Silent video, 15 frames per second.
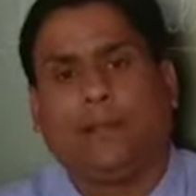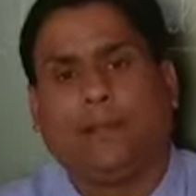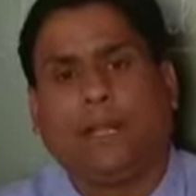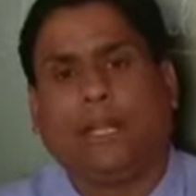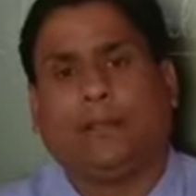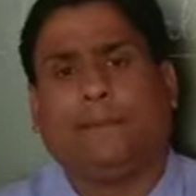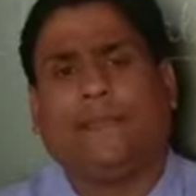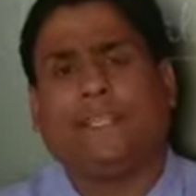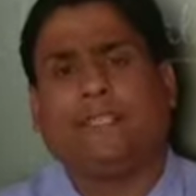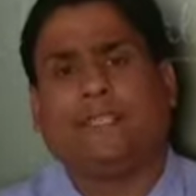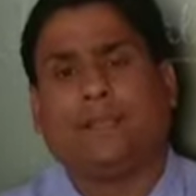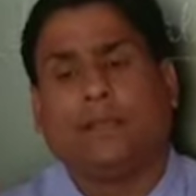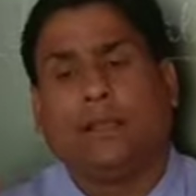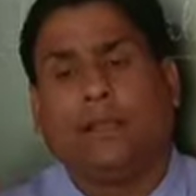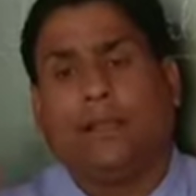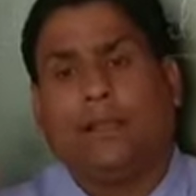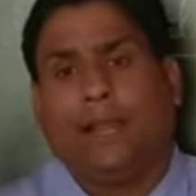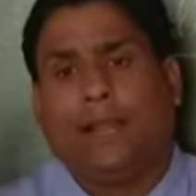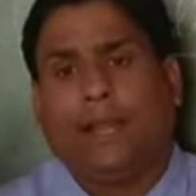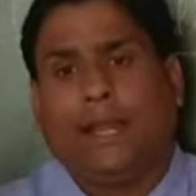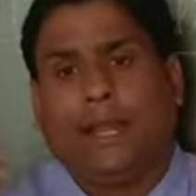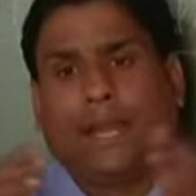It means
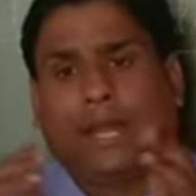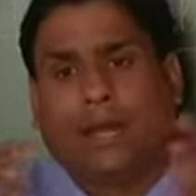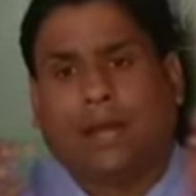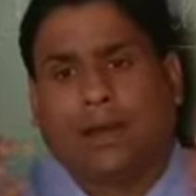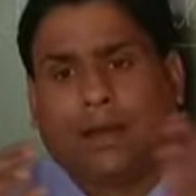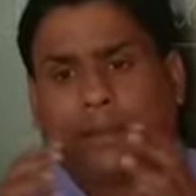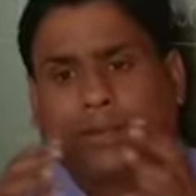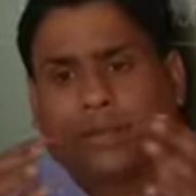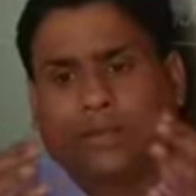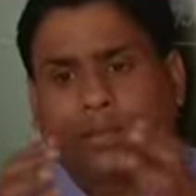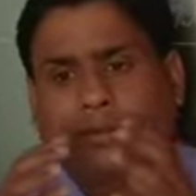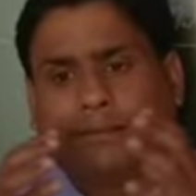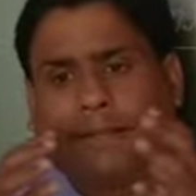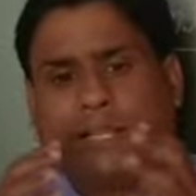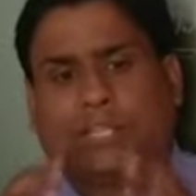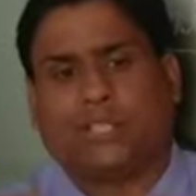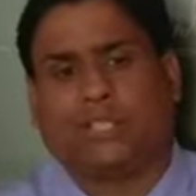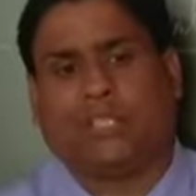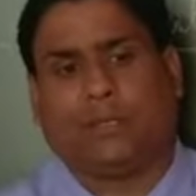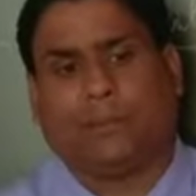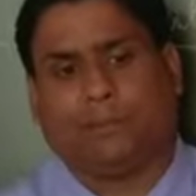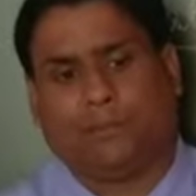a good
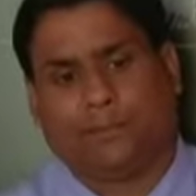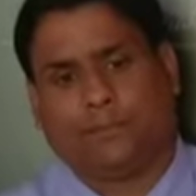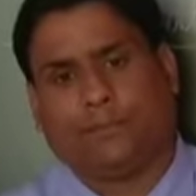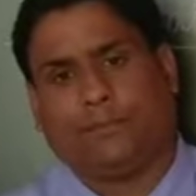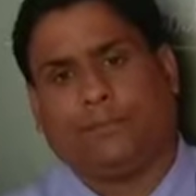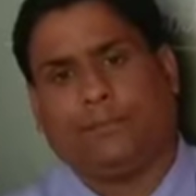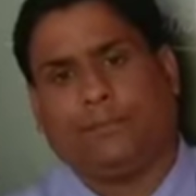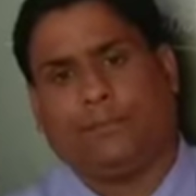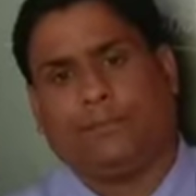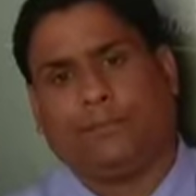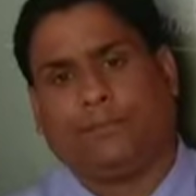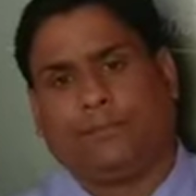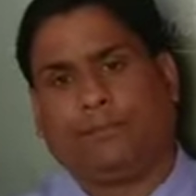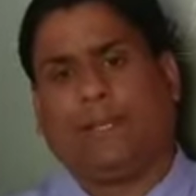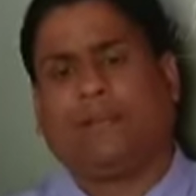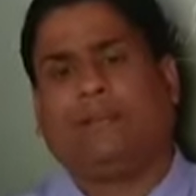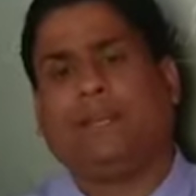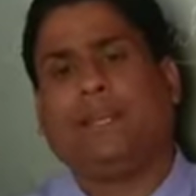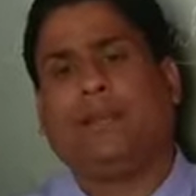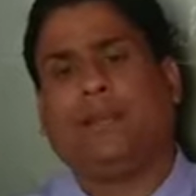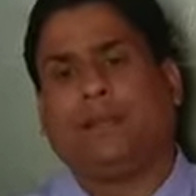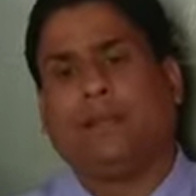relationship
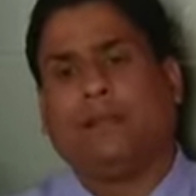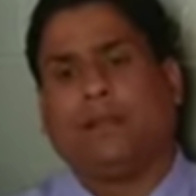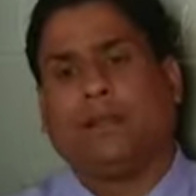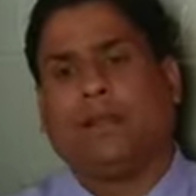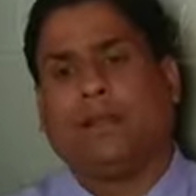between